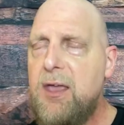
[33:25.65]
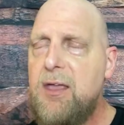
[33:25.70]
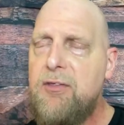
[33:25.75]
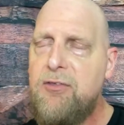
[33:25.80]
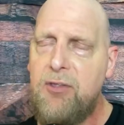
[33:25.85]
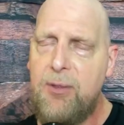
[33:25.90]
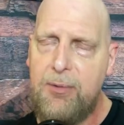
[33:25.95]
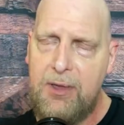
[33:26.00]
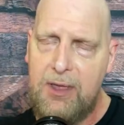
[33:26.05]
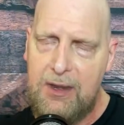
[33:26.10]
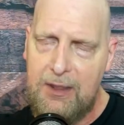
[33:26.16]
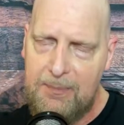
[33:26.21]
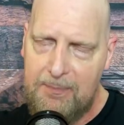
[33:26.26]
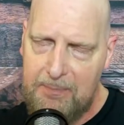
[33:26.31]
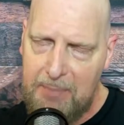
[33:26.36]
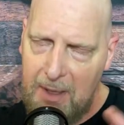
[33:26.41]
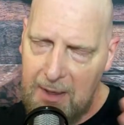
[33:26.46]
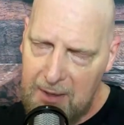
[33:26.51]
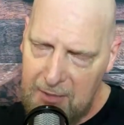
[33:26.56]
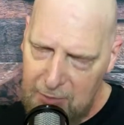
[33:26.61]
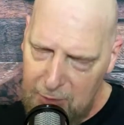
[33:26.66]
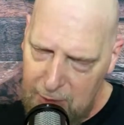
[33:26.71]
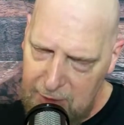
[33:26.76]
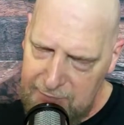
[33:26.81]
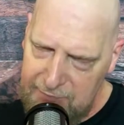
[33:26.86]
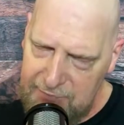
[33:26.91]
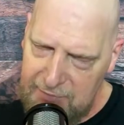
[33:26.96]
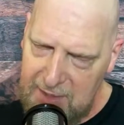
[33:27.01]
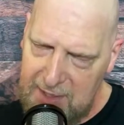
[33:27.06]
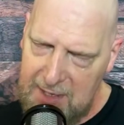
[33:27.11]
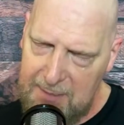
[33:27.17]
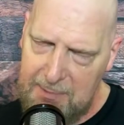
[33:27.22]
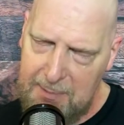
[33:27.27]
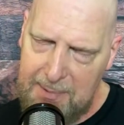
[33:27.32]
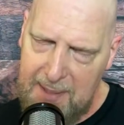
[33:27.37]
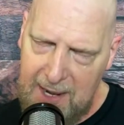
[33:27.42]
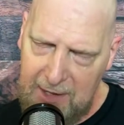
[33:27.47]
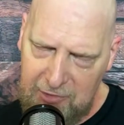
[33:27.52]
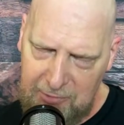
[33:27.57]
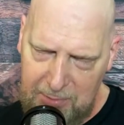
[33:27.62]
So I'm going to bugger off, and I'll be
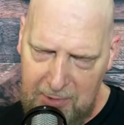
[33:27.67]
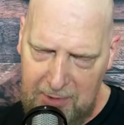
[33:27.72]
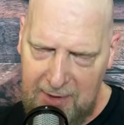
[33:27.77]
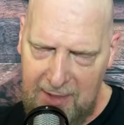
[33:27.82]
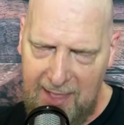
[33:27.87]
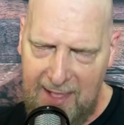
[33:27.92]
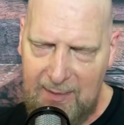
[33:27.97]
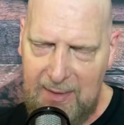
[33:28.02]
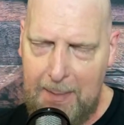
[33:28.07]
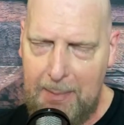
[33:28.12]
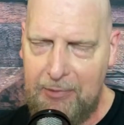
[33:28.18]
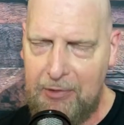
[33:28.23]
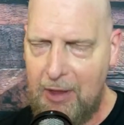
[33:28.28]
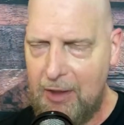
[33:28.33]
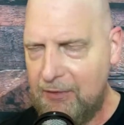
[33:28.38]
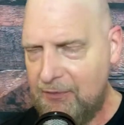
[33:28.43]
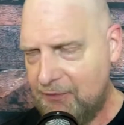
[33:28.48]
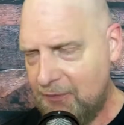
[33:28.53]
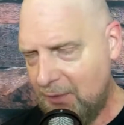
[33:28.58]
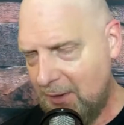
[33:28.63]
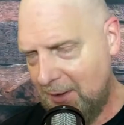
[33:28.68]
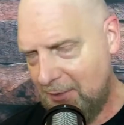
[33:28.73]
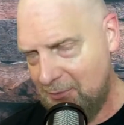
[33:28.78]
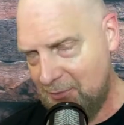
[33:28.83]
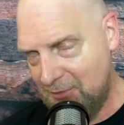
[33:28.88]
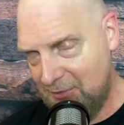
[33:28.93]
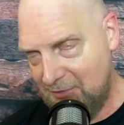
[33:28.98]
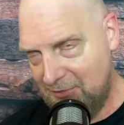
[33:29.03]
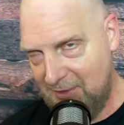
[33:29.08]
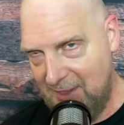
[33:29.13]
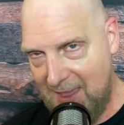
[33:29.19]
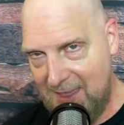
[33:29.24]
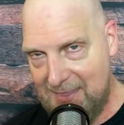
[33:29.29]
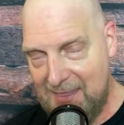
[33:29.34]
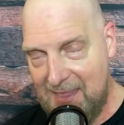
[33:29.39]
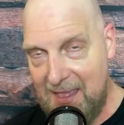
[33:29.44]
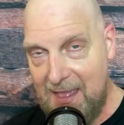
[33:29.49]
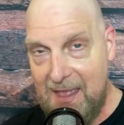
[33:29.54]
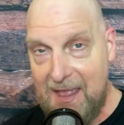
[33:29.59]
back tomorrow night, episode 410.